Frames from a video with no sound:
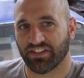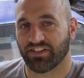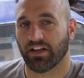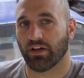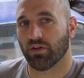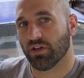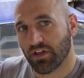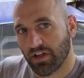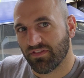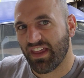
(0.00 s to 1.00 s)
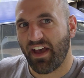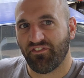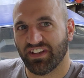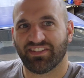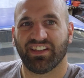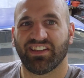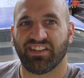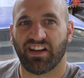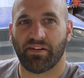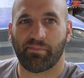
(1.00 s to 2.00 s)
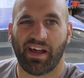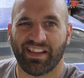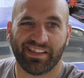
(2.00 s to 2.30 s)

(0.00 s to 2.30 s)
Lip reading: So that fixed things up.